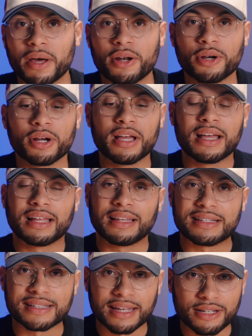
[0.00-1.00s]
better?
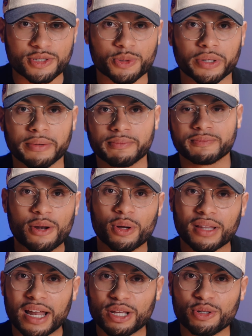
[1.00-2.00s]
Let's get into it. I know a
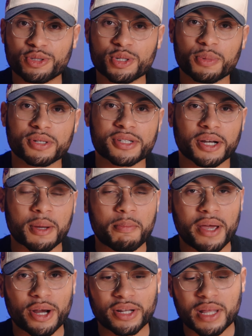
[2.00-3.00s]
lot of YouTubers are
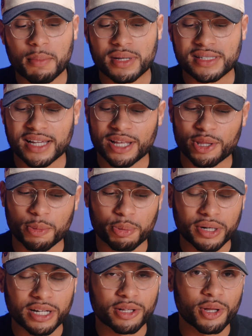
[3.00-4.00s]
comparing them and saying they're
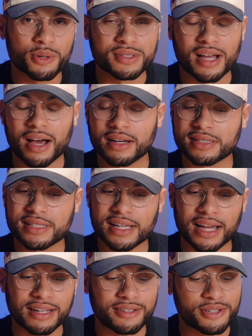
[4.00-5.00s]
pretty close. Honestly,
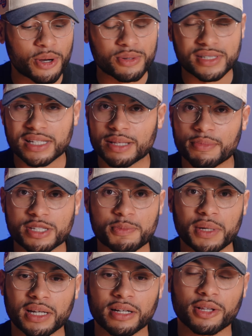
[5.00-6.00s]
I don't see them as
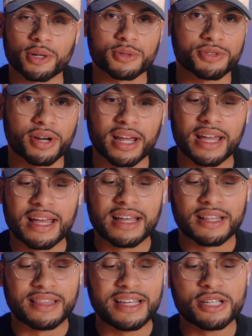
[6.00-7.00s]
being close, right?
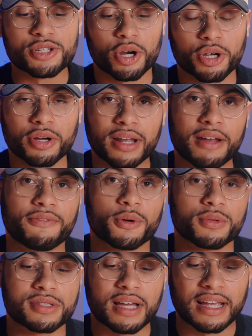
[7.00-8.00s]
These are good
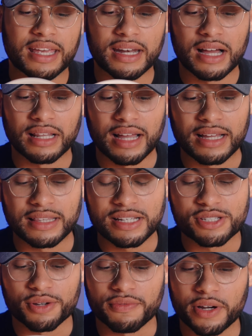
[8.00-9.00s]
headphones. I cannot lie,
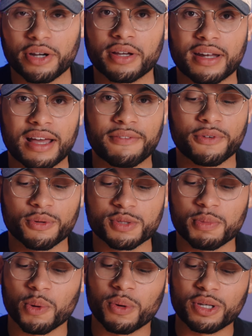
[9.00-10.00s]
these are very good
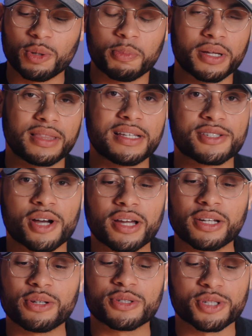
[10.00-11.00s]
headphones, but when you put these
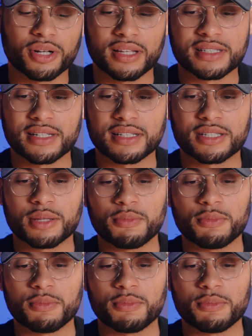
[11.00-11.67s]
on and you start listening to the